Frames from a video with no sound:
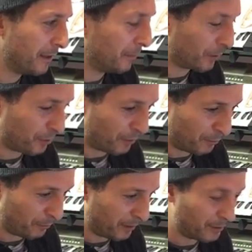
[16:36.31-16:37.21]
Not sure
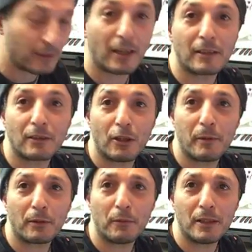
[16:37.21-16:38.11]
when that
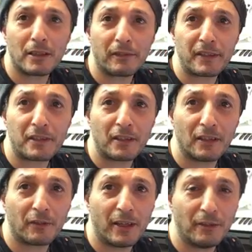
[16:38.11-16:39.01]
comment was, if it's still
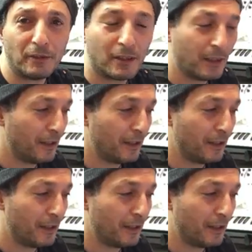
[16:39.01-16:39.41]
around.